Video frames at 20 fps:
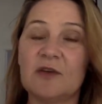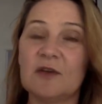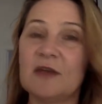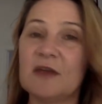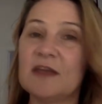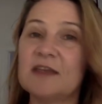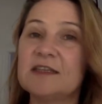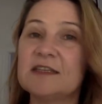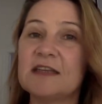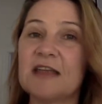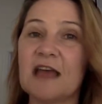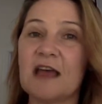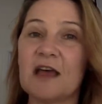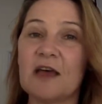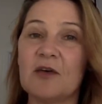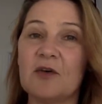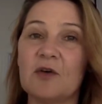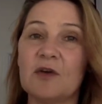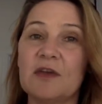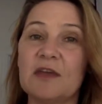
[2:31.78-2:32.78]

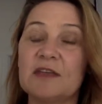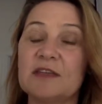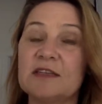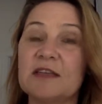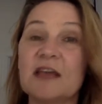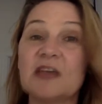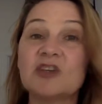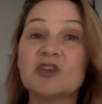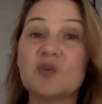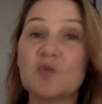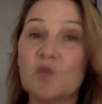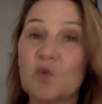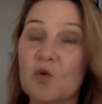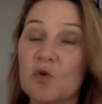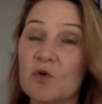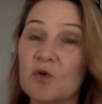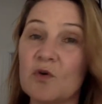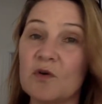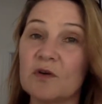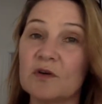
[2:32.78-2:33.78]
international
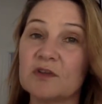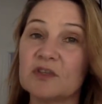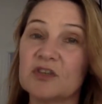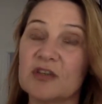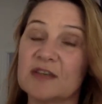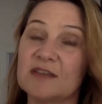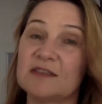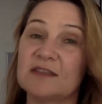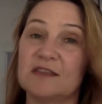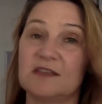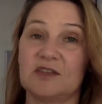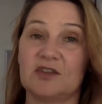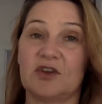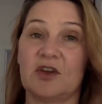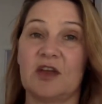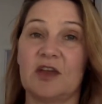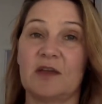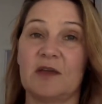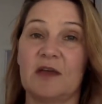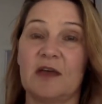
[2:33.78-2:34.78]
war justice
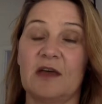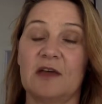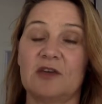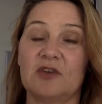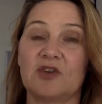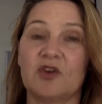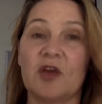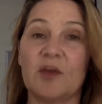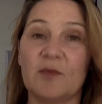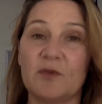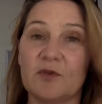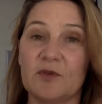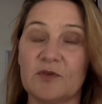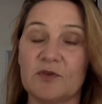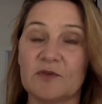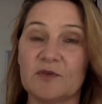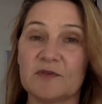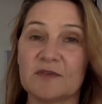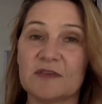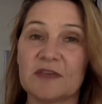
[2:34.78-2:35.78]

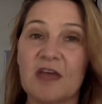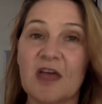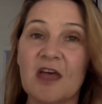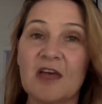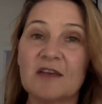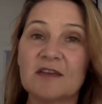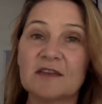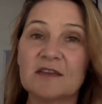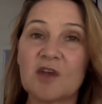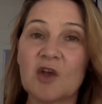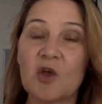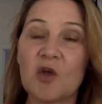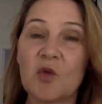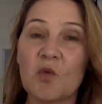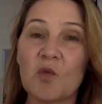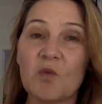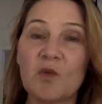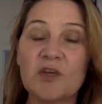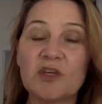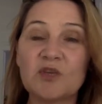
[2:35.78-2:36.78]
tribunals.
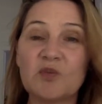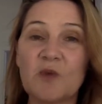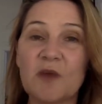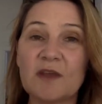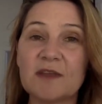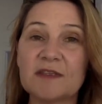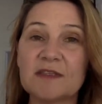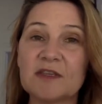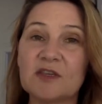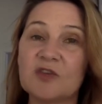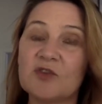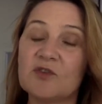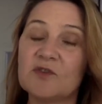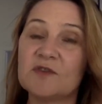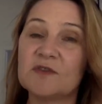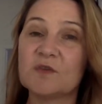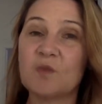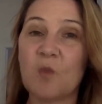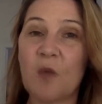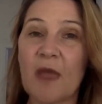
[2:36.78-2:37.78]
So which ones are
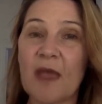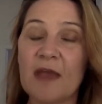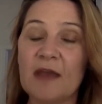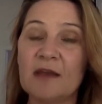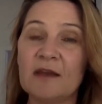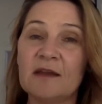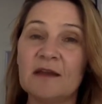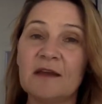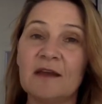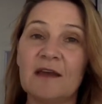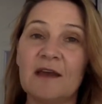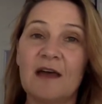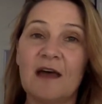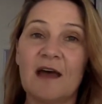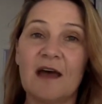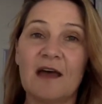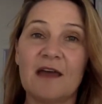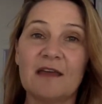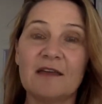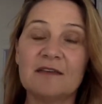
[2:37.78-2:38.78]
used when?
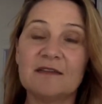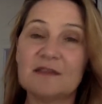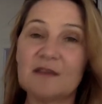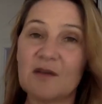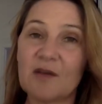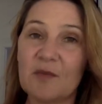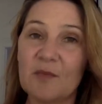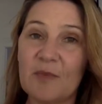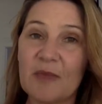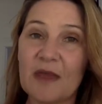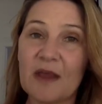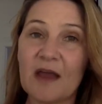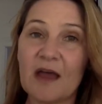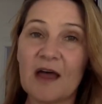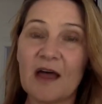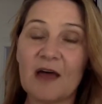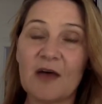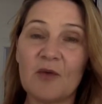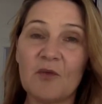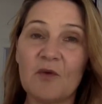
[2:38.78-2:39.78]
Is there a
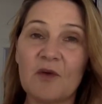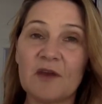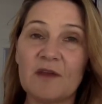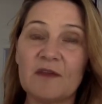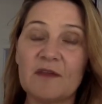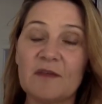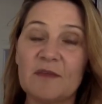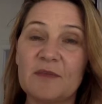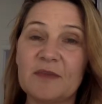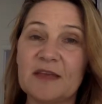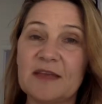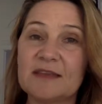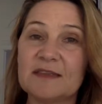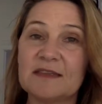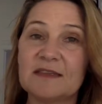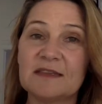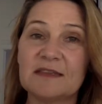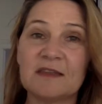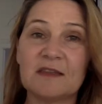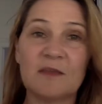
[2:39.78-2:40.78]
better? What are the
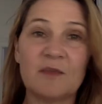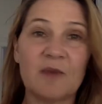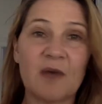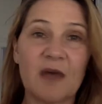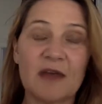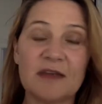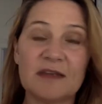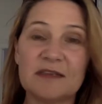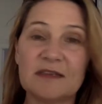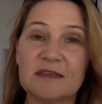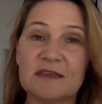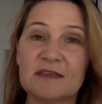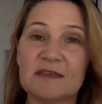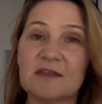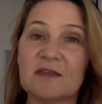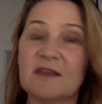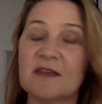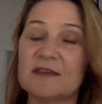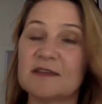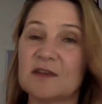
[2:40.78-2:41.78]
pluses and the minuses? So
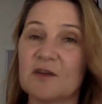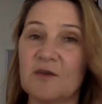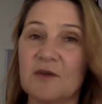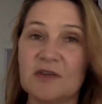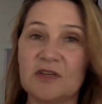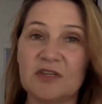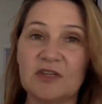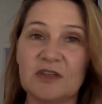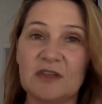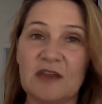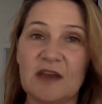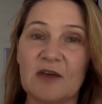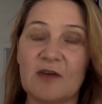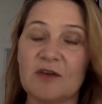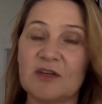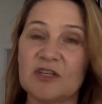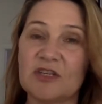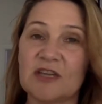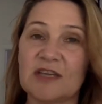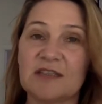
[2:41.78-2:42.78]
there's a question there
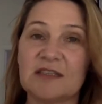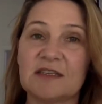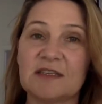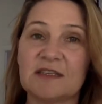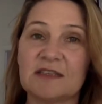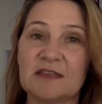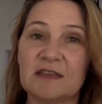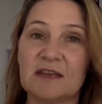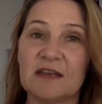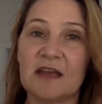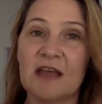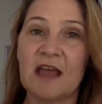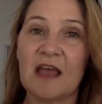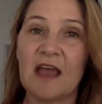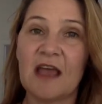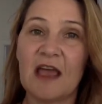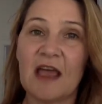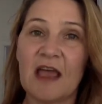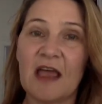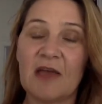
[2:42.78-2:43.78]
on justice
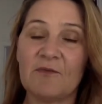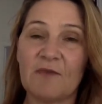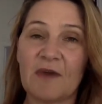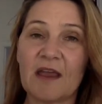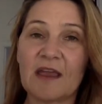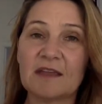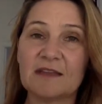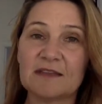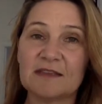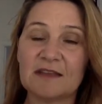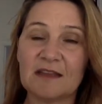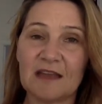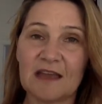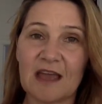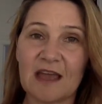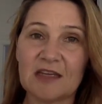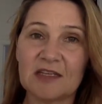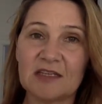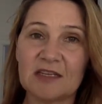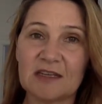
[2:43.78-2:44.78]
and
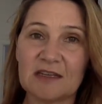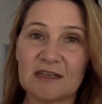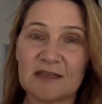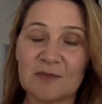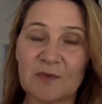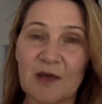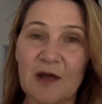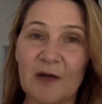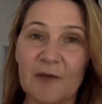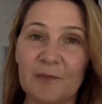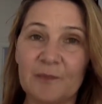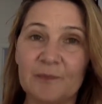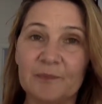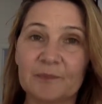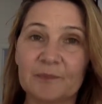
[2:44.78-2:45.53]
reconciliation as well.